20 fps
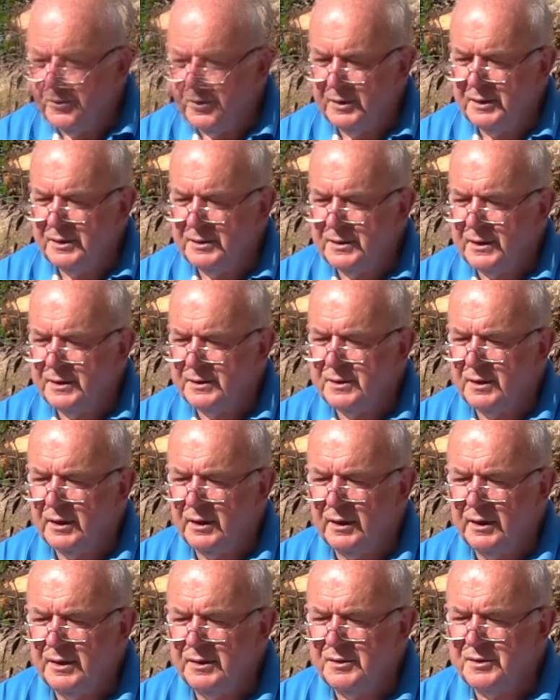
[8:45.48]
And he says
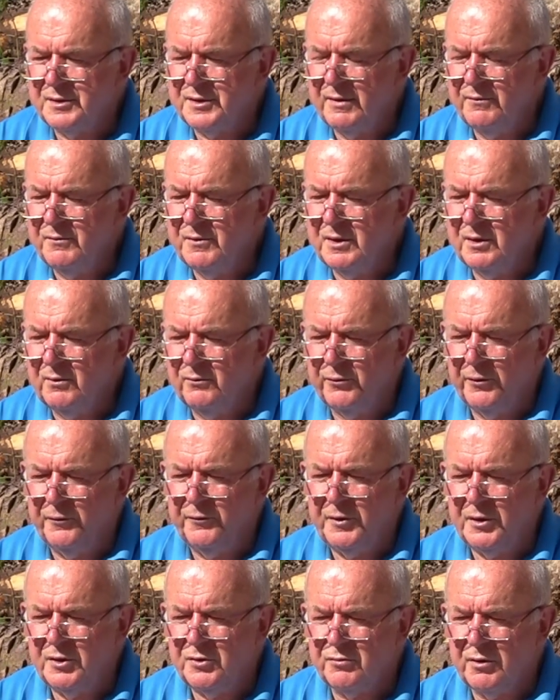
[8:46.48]
here, in the
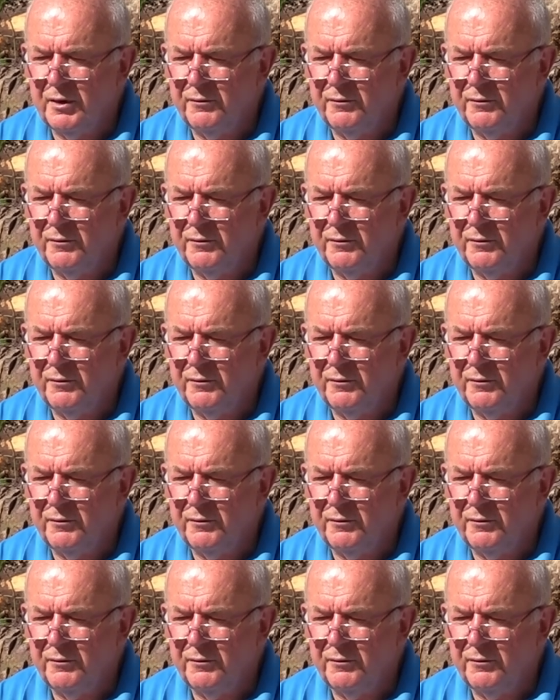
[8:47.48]
1750s,